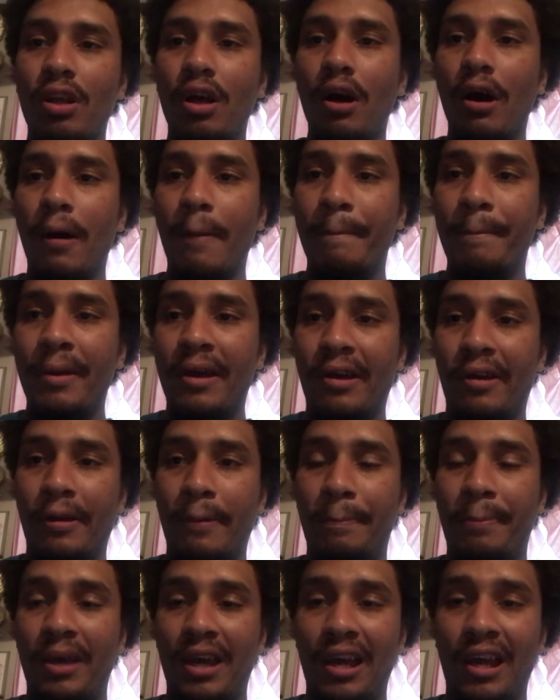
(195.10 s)
a better
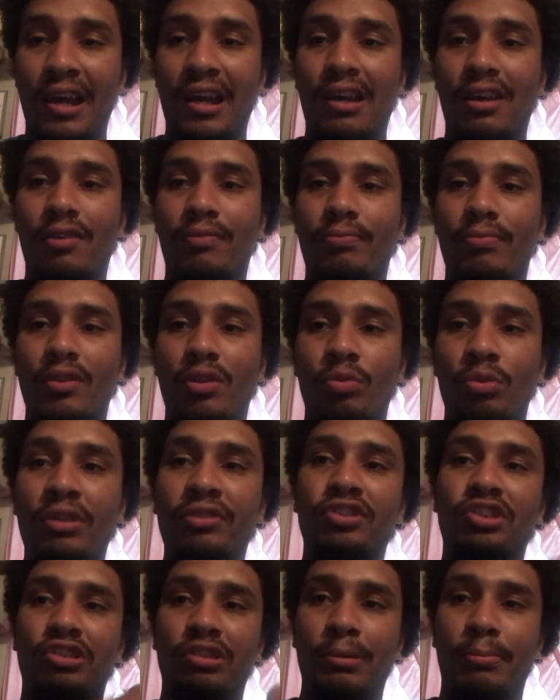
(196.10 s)
pay with
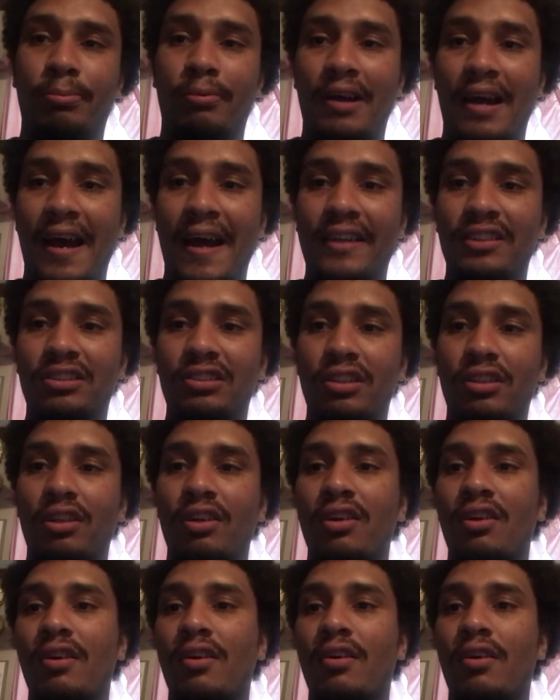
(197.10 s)
Tryp rides
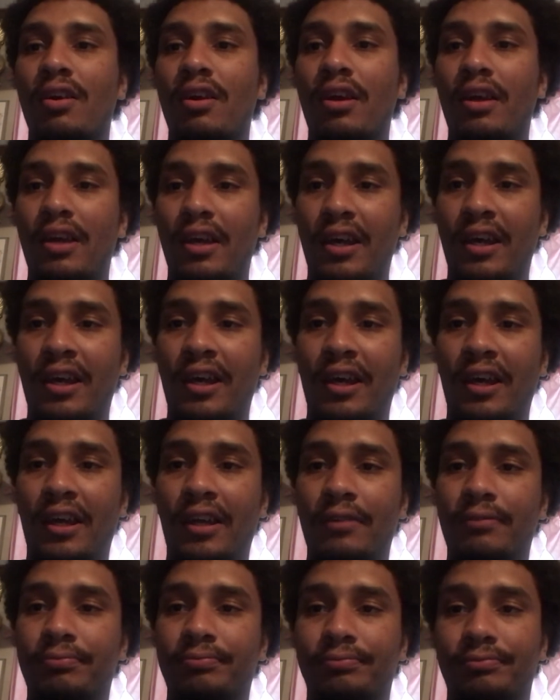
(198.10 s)

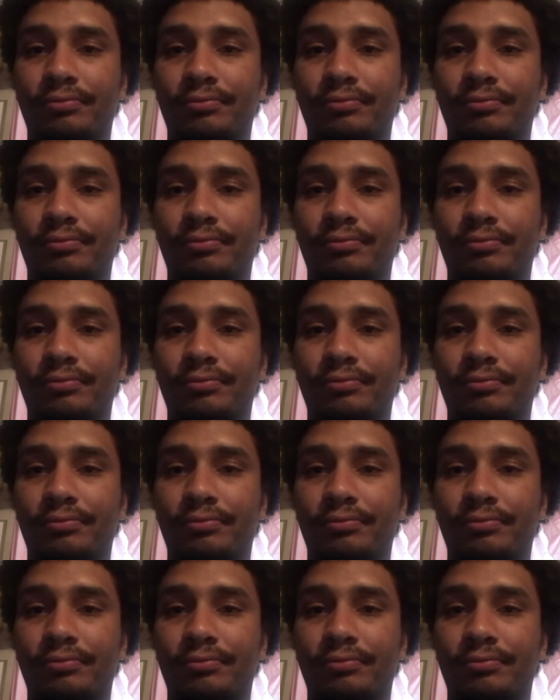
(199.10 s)
and